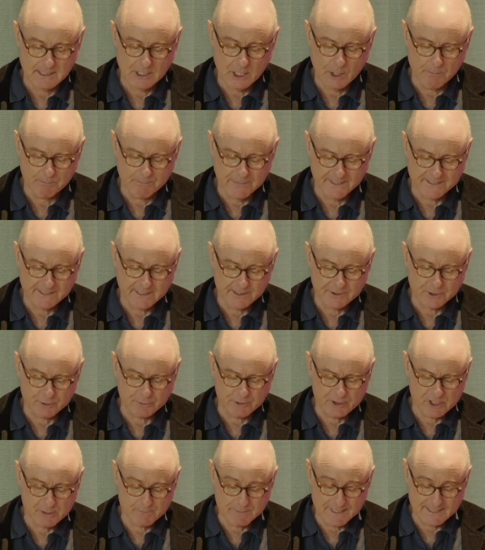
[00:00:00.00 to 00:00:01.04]
Better to
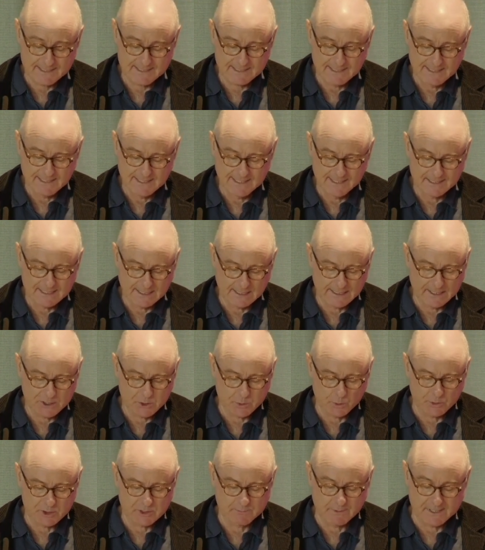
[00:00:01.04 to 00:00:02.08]
respect
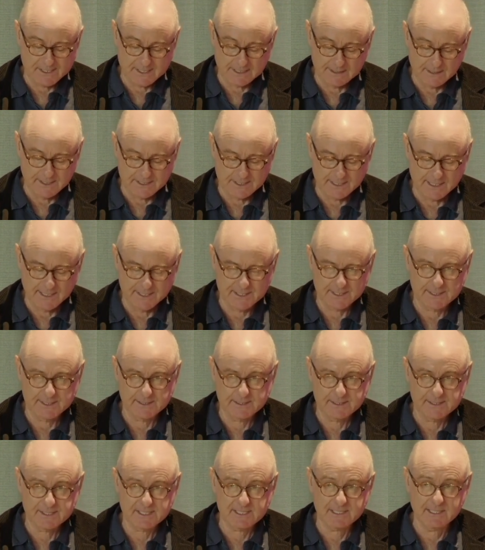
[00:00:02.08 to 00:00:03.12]
intellectual
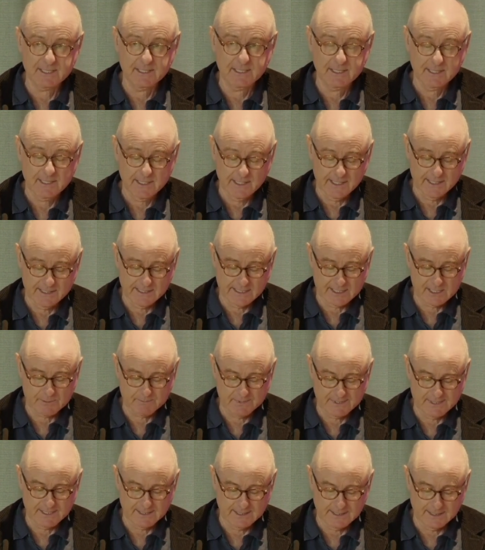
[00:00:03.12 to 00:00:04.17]
specialisations and
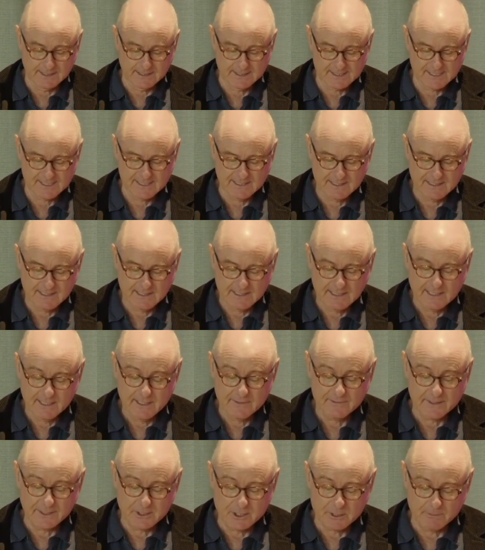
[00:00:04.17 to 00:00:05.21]
expertise
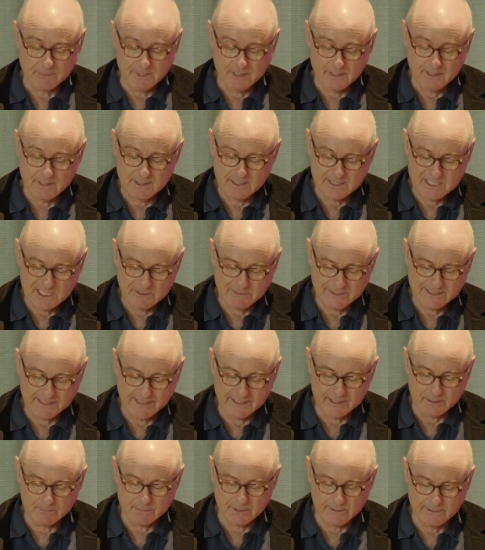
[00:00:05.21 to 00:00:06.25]
than to be
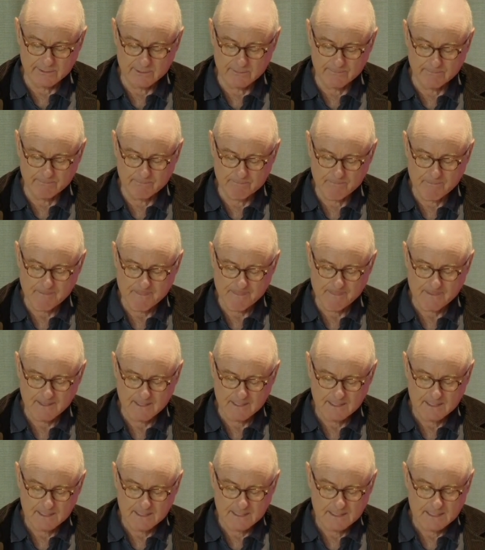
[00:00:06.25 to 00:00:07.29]
intimidated by them.
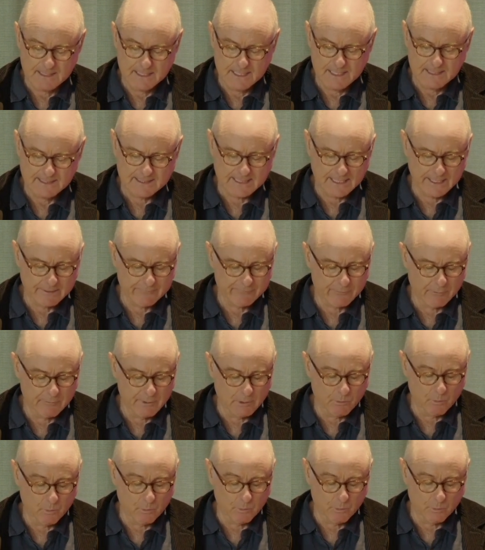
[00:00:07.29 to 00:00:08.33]
Take from
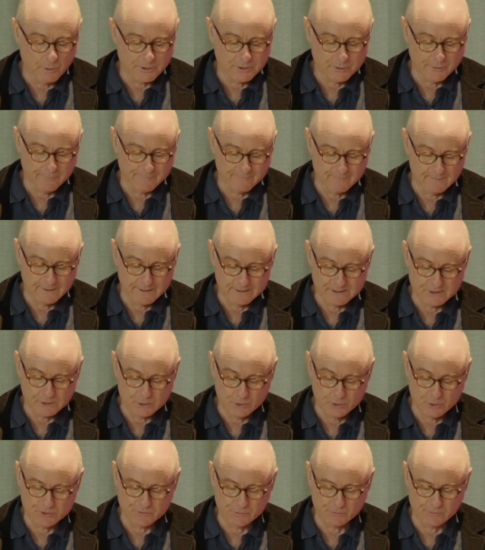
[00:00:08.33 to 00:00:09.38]
them what you find
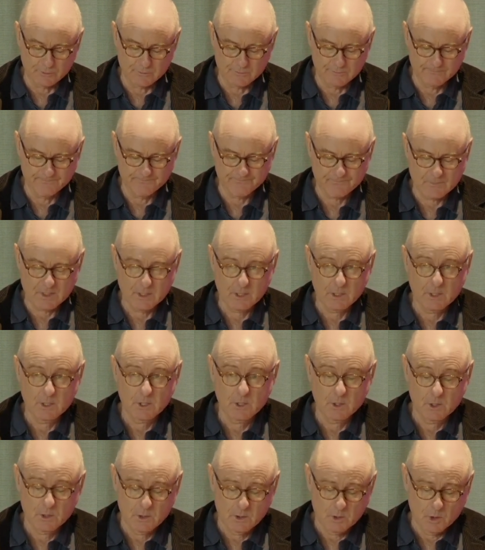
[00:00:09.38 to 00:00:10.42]
useful.
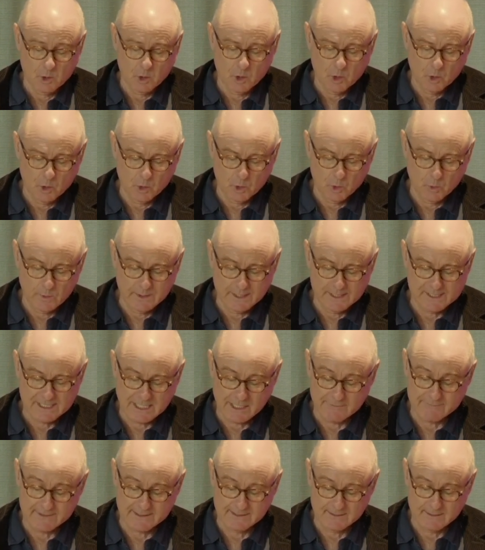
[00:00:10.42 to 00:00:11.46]
Always
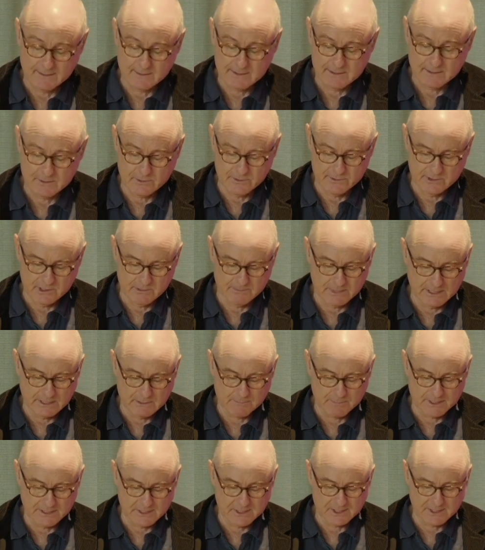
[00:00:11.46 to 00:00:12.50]
have an eye on the big
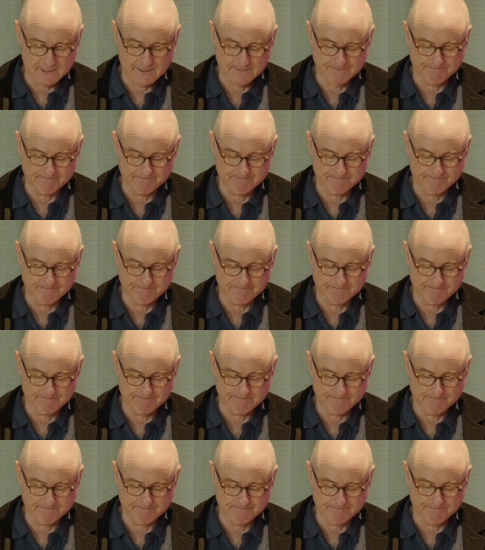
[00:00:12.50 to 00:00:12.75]
picture.